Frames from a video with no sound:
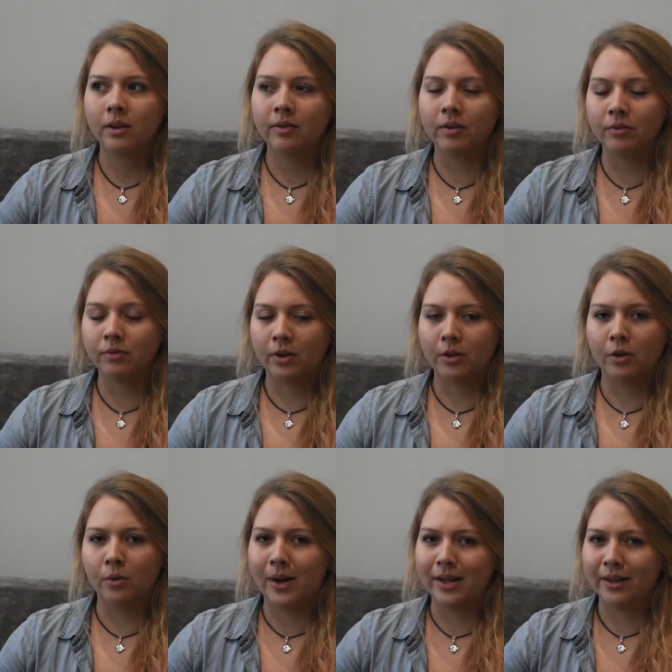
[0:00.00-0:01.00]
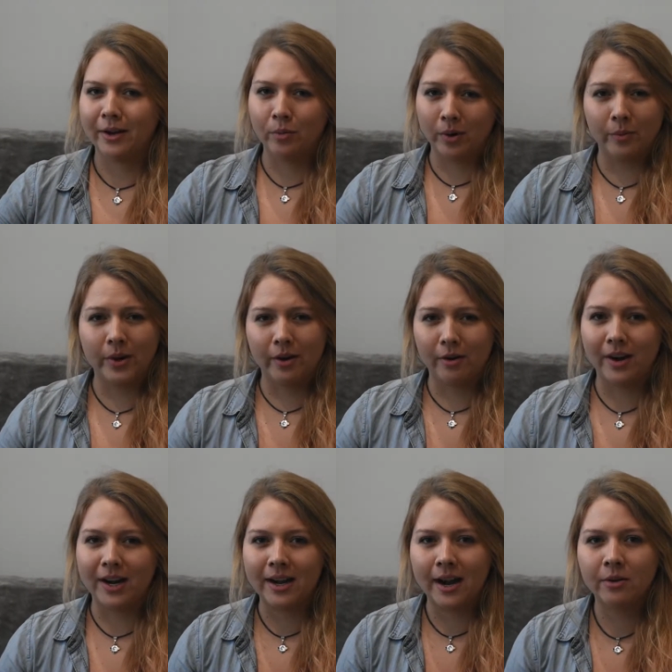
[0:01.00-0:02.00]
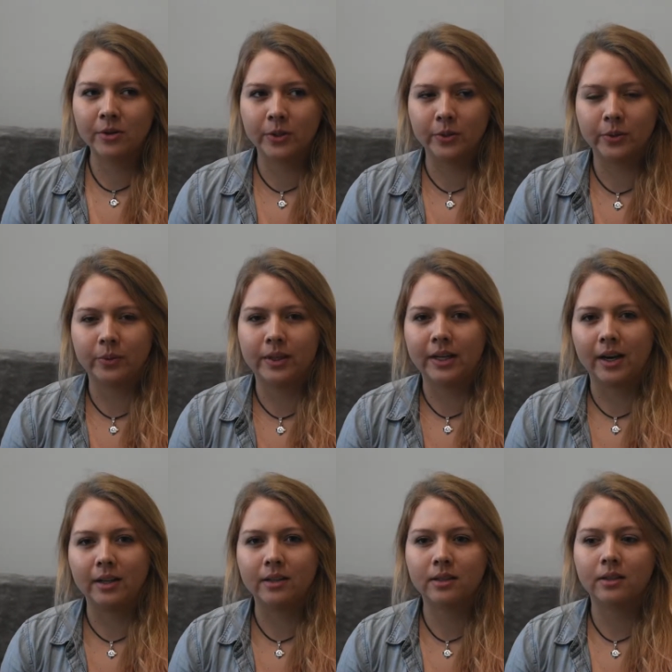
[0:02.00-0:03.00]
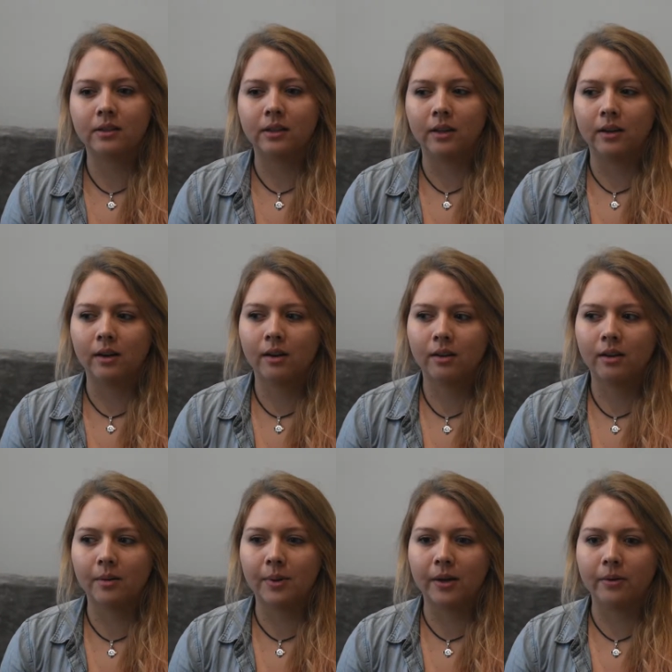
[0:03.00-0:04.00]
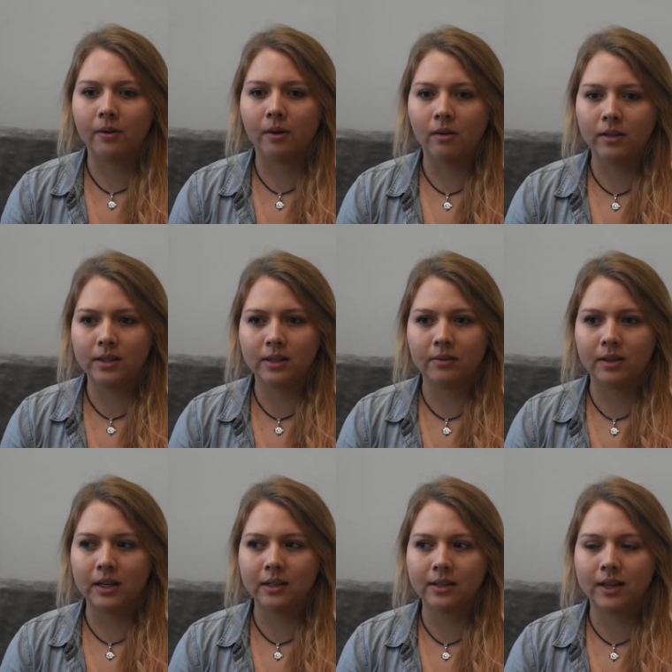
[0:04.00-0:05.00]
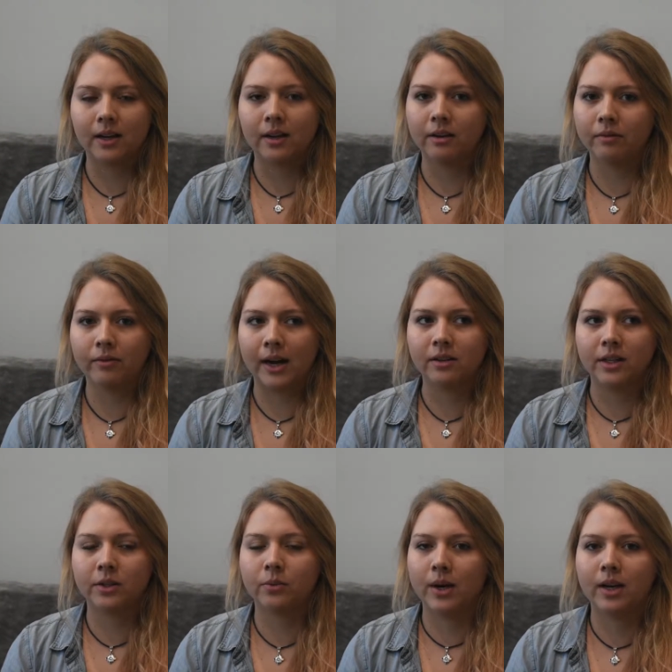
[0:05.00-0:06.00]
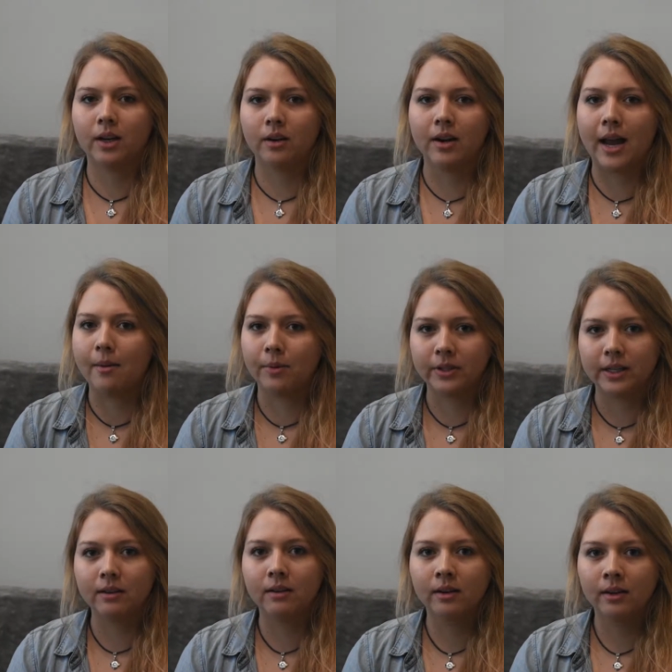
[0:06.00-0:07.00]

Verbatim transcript: even further away like where we are right now. So it was really nice to learn about all these different things that can affect us right here in Appleton.